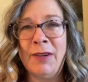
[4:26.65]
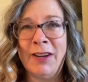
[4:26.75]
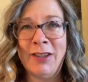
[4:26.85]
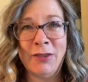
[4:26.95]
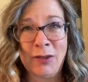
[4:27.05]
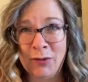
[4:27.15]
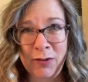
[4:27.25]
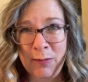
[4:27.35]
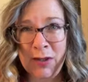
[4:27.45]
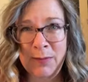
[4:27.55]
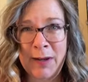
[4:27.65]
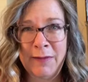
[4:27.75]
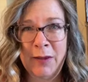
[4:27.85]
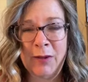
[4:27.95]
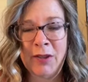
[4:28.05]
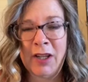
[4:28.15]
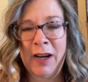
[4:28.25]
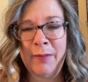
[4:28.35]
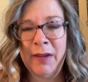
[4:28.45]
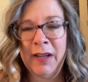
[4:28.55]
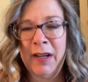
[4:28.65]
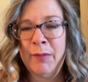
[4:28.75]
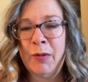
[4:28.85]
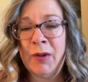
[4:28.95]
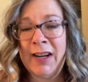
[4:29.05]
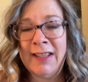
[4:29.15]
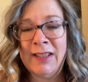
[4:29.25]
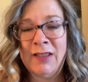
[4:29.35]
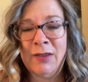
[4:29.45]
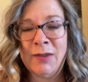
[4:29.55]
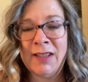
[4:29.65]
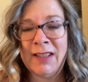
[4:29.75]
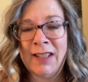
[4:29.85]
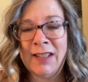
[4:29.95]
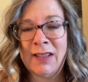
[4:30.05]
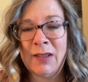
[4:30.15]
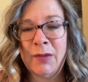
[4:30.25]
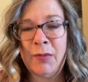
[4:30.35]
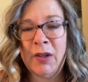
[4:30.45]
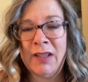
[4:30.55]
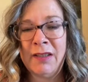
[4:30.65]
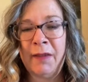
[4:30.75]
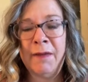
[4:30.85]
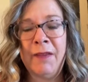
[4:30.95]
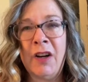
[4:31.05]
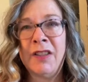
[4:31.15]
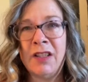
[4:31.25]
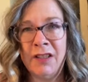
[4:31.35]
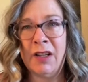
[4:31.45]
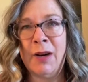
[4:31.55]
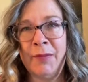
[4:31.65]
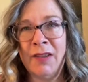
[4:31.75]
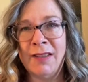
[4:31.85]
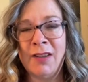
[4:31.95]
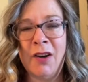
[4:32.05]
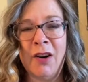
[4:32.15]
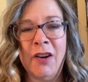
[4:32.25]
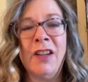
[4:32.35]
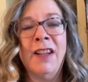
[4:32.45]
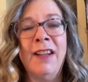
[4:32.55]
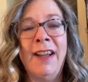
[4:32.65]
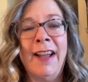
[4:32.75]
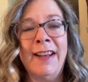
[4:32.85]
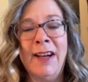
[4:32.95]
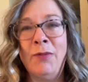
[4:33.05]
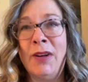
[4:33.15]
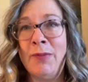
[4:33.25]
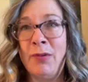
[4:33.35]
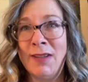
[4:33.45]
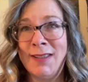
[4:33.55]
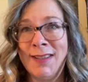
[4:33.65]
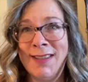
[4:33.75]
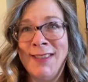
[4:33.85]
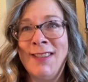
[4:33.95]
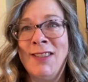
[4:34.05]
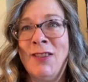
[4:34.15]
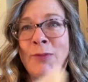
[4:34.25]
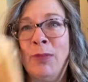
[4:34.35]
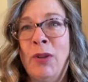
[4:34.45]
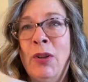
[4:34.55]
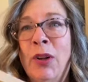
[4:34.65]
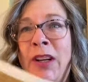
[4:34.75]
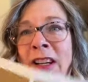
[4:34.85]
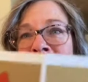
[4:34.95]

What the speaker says: Now, I don't know too much about Photoshop, but what I did do is at least put a different font on top of this card. And now when I print it, it doesn't look blurry.